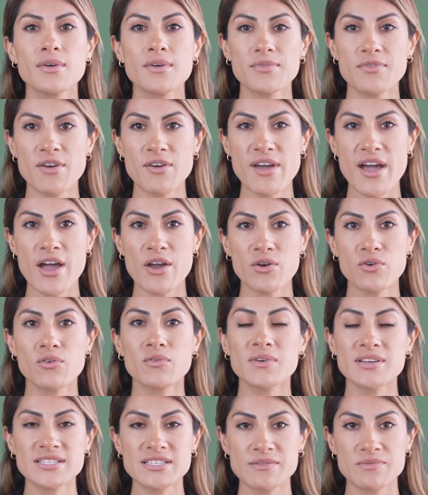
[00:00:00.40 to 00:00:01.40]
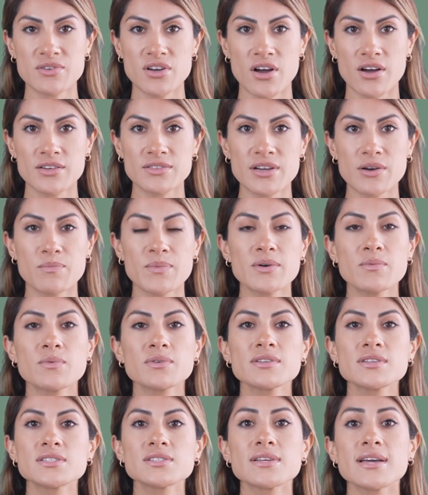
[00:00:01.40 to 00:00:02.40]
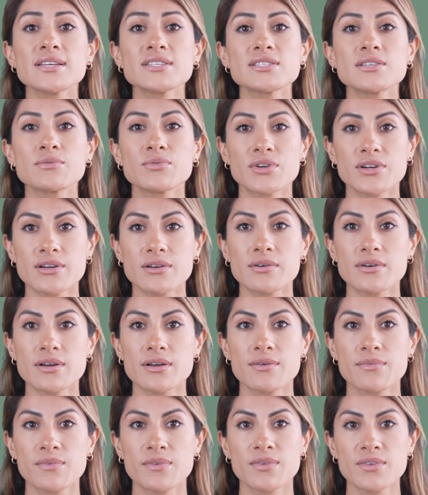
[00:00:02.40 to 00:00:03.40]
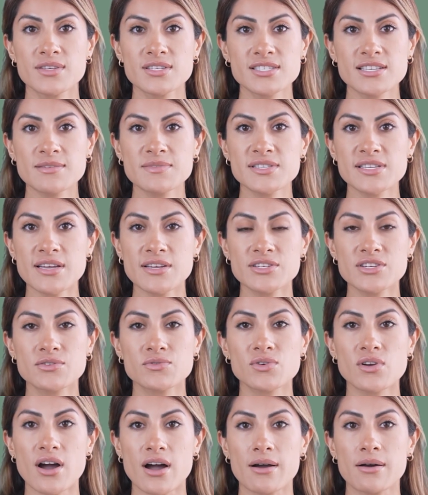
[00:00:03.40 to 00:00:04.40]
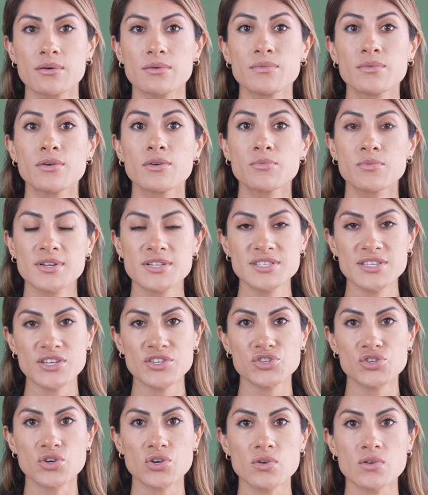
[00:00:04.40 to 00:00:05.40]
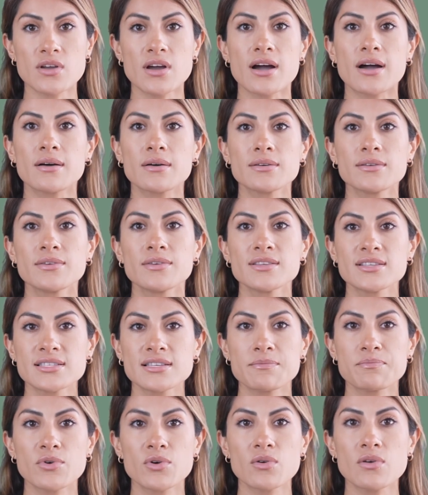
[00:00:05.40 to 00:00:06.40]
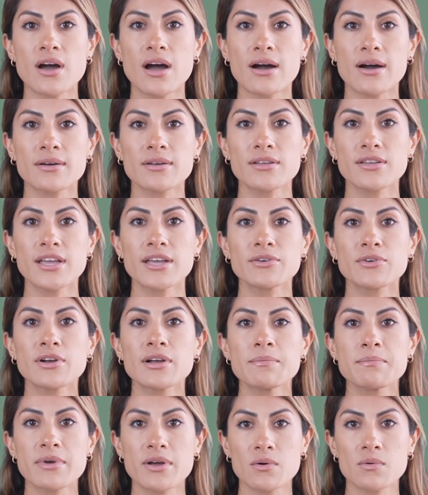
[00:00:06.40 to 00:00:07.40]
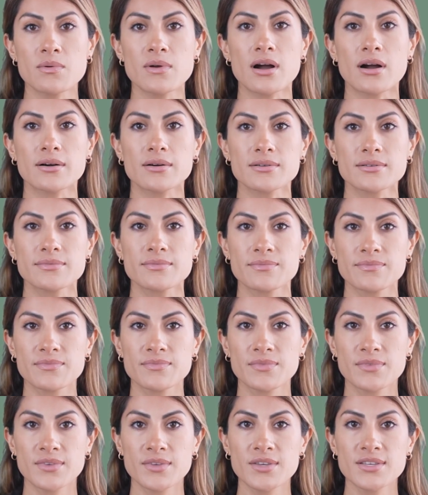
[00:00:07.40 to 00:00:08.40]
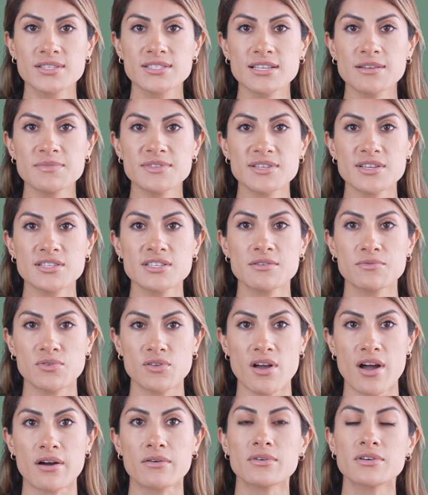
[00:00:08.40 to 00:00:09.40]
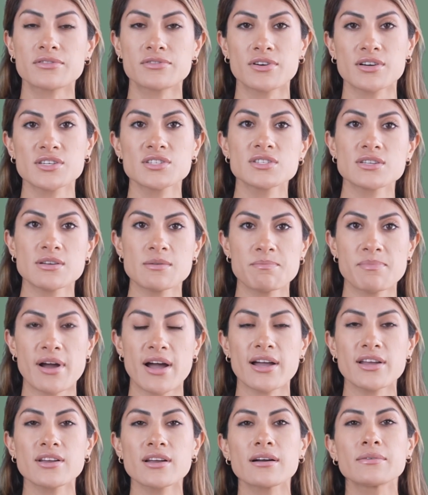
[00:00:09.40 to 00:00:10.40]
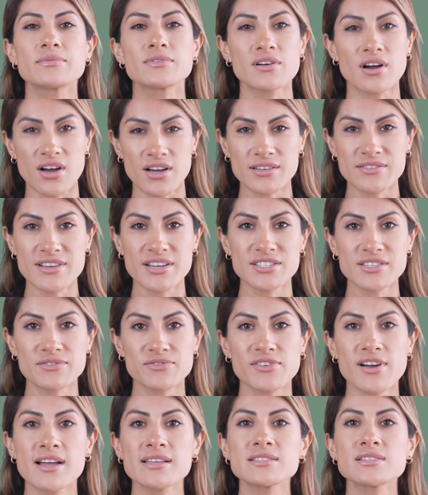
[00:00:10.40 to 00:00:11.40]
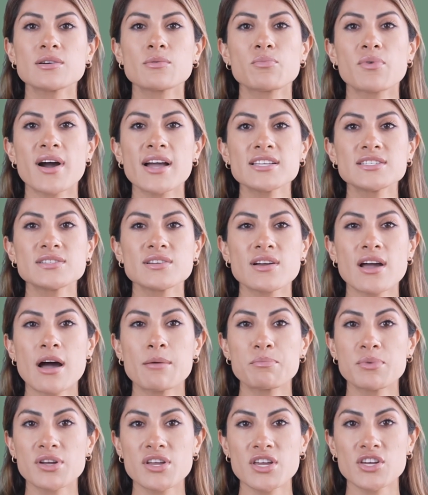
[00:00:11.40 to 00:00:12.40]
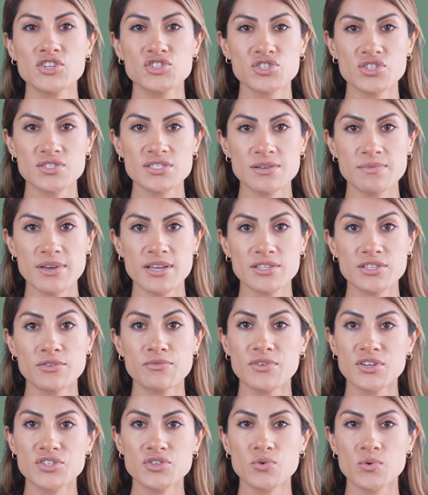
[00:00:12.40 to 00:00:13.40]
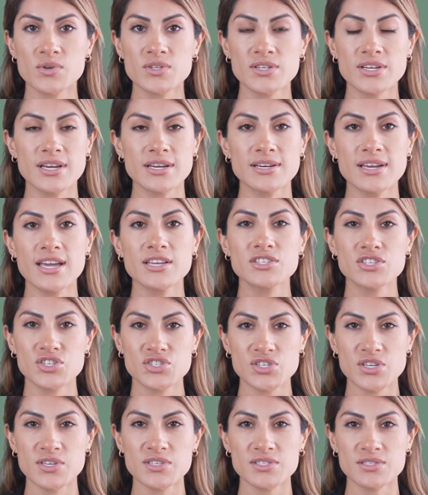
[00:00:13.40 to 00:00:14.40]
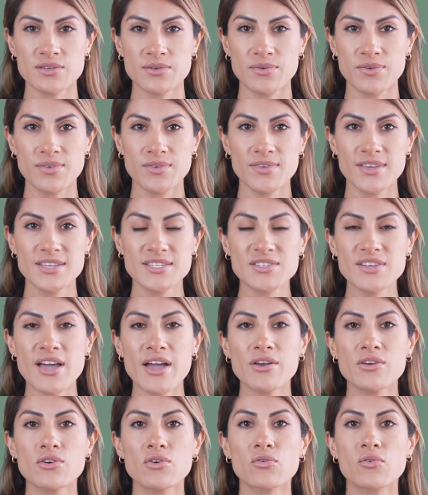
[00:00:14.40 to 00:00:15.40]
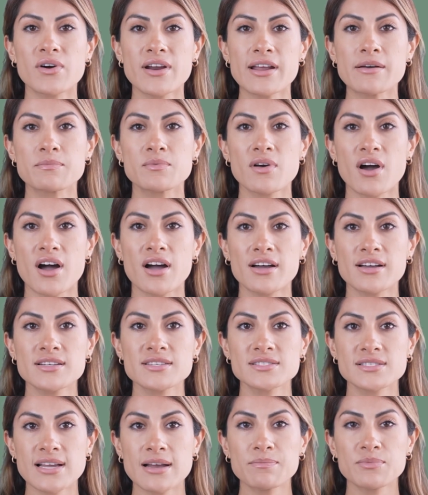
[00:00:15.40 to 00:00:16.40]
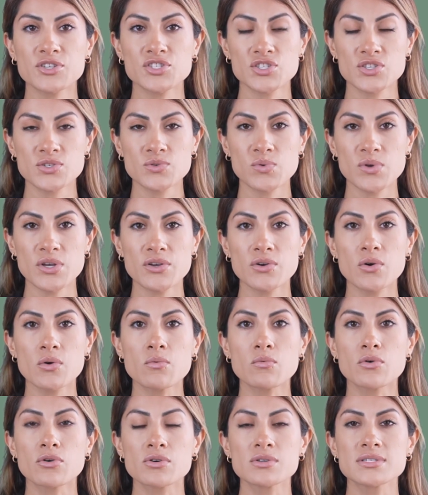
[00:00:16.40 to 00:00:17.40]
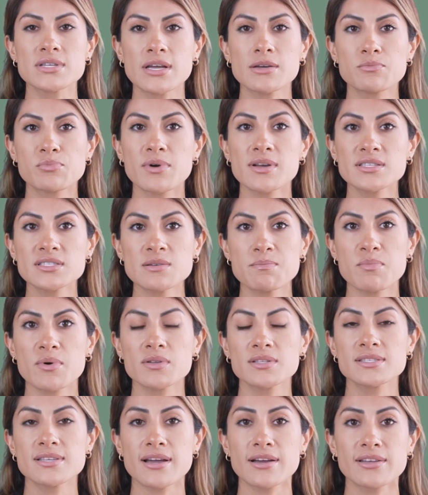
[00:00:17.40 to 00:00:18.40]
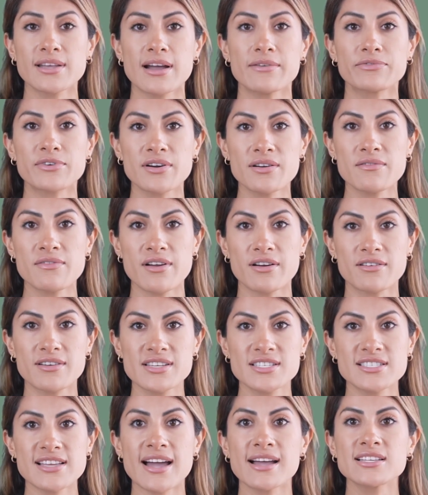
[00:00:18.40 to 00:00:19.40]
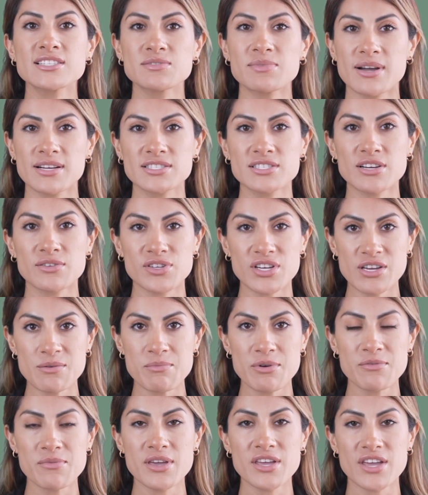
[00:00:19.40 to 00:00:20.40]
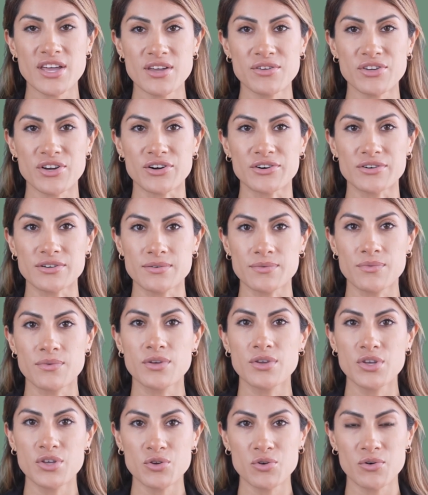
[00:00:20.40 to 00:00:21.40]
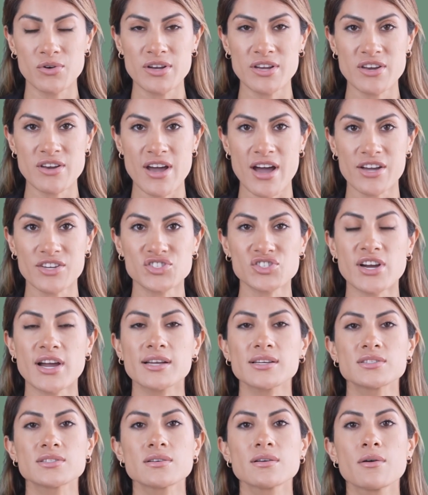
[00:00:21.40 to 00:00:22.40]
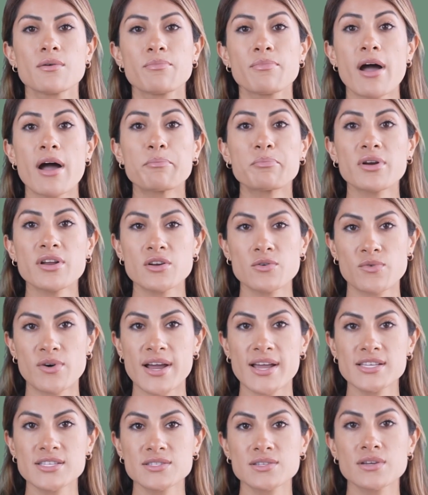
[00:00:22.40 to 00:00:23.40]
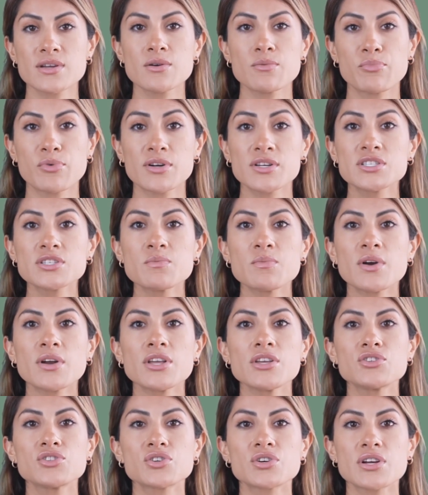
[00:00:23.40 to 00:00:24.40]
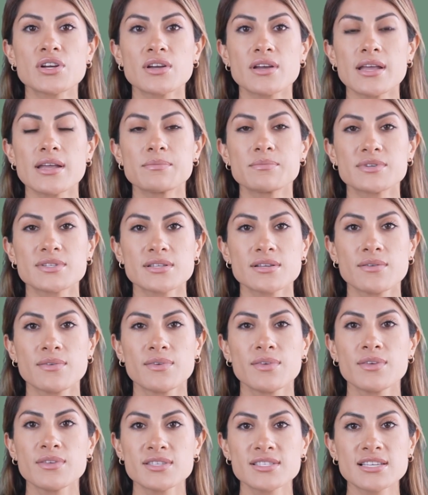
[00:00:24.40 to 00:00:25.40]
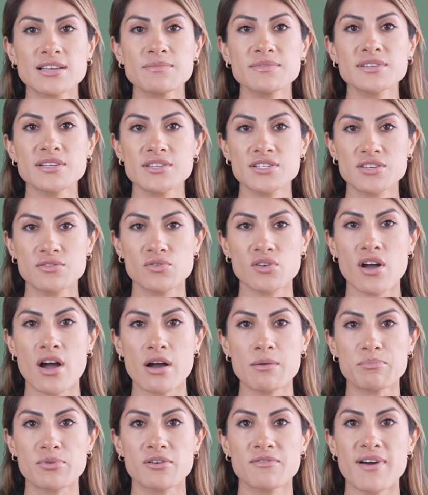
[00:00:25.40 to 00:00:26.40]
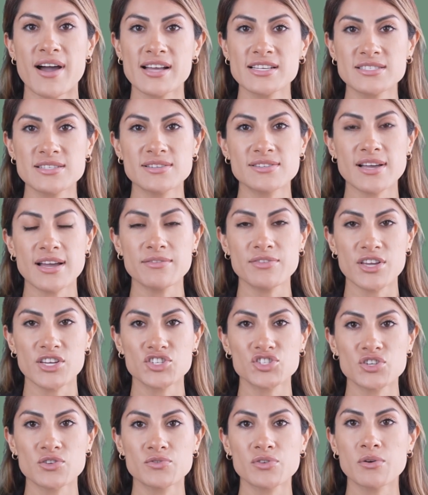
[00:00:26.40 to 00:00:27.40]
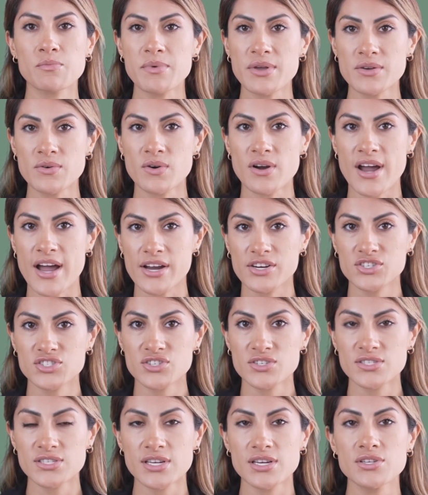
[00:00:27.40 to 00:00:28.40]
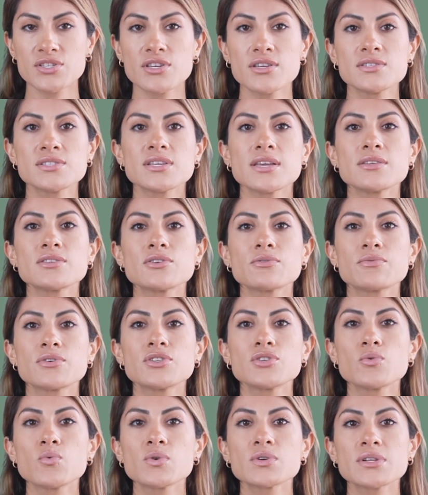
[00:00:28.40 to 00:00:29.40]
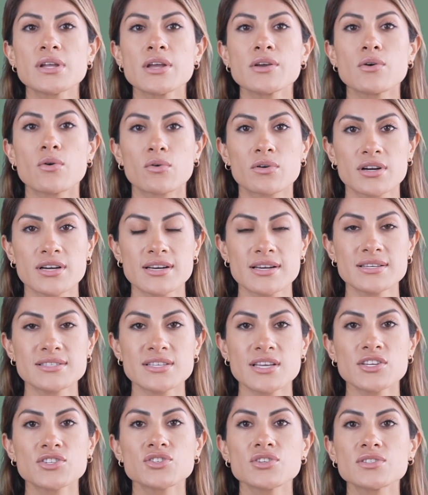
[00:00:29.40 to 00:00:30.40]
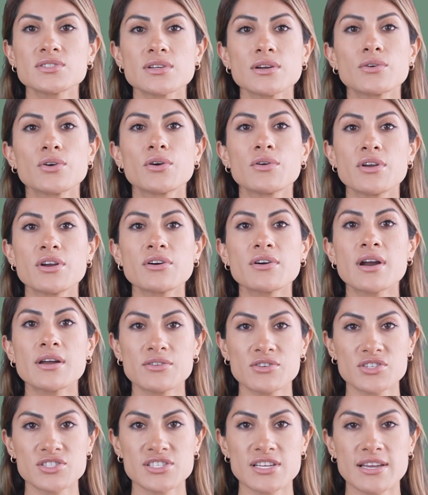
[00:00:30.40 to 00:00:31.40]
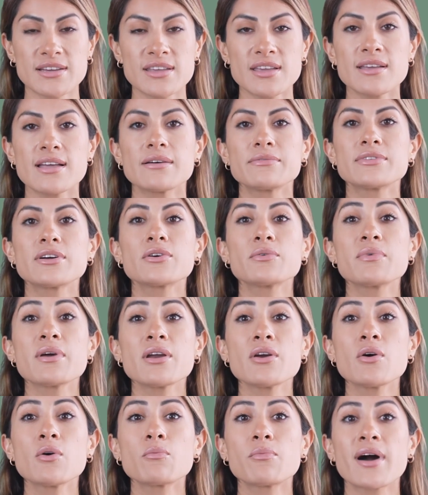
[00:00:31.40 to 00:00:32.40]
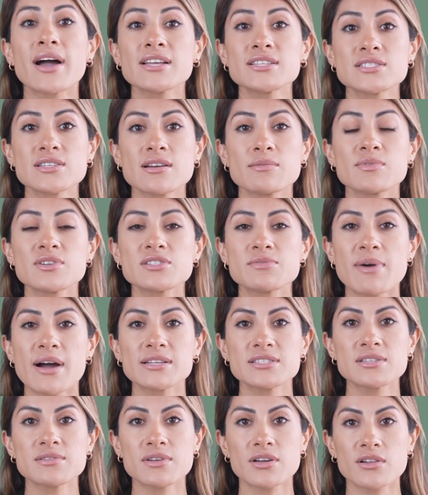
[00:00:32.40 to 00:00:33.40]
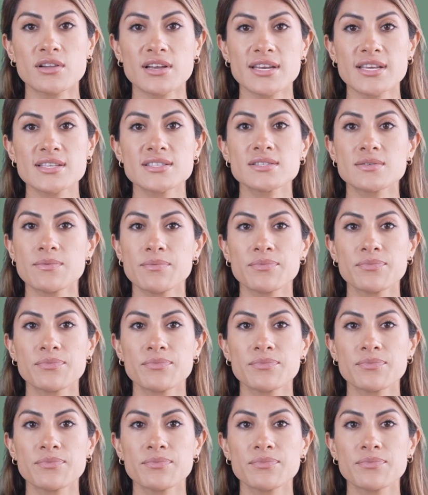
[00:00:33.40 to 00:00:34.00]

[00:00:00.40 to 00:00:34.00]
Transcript: The categories of law that we will discuss include substantive law, procedural law, civil law, and criminal law. Substantive law refers to the body of law that defines the rights and obligations of individuals and entities. This category of law establishes legal rules and principles that govern various aspects of human behavior, including contracts, property rights, and personal injury claims. Substantive law provides the foundation for legal actions and gives individuals and organizations a clear understanding of their legal rights and responsibilities.